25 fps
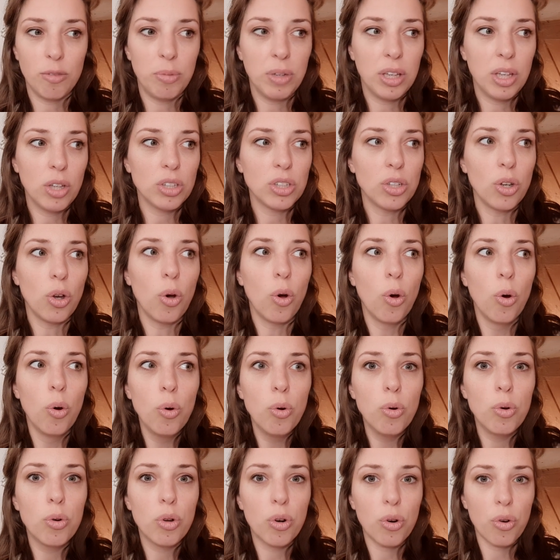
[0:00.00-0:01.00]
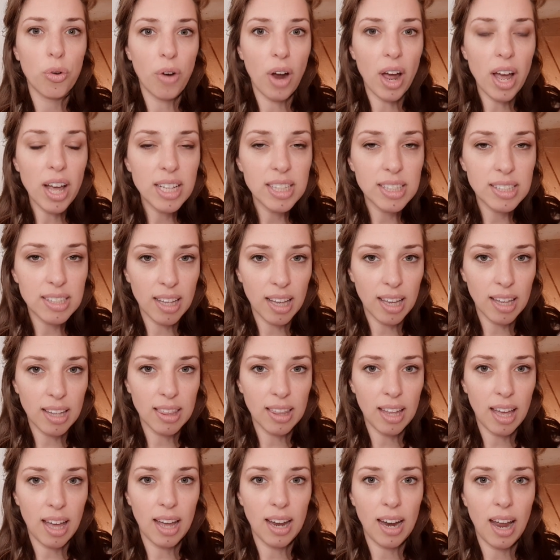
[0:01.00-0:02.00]
because who cries like
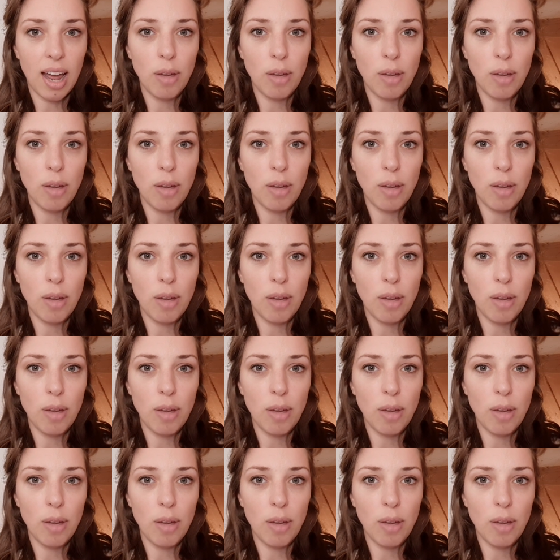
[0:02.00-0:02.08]
that?